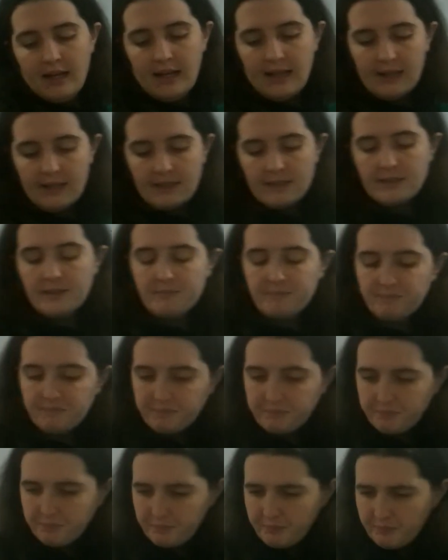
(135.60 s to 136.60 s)
And
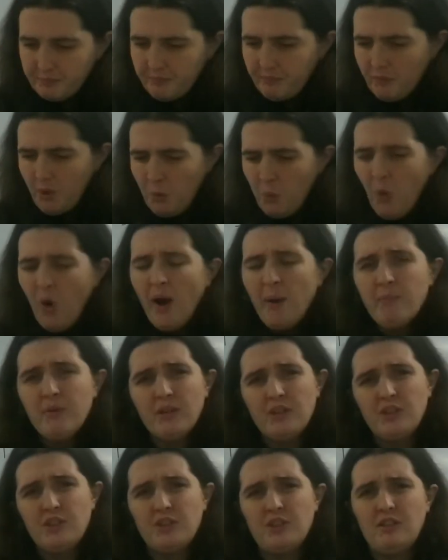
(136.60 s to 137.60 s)
what I'm
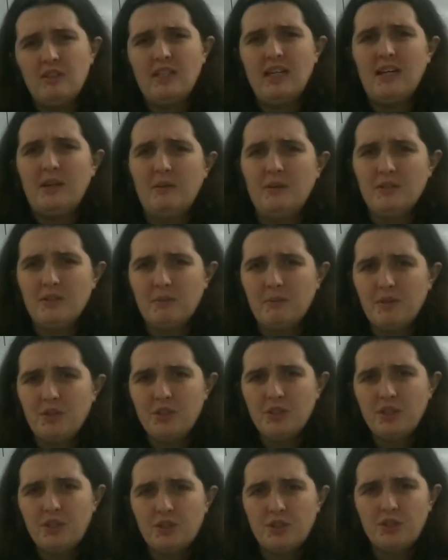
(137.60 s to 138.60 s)
going to do now is I'm
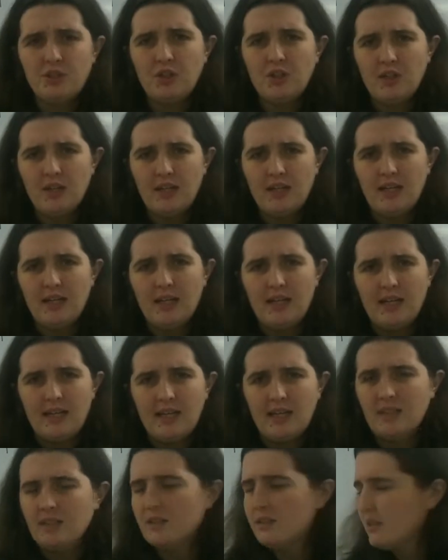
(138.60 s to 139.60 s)
actually going to try
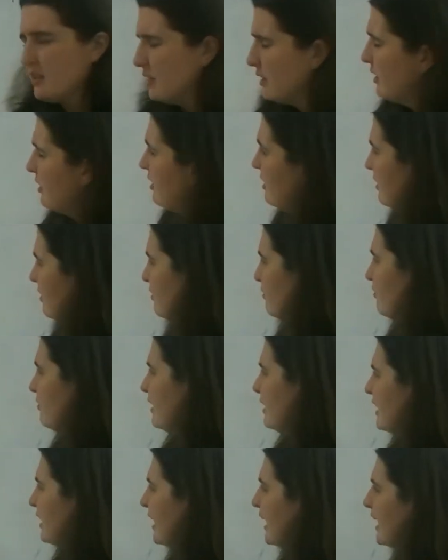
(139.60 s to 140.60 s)
and
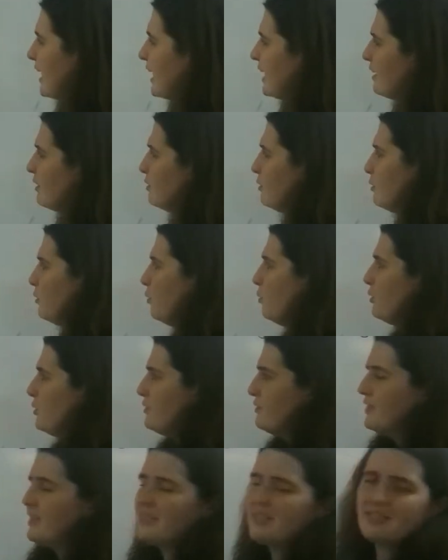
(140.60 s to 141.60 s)
relate all
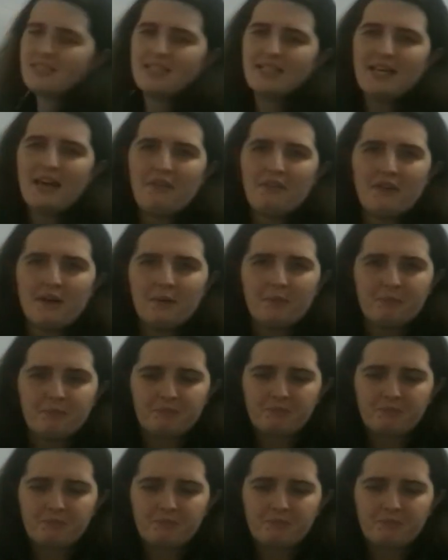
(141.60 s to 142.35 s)
of this together.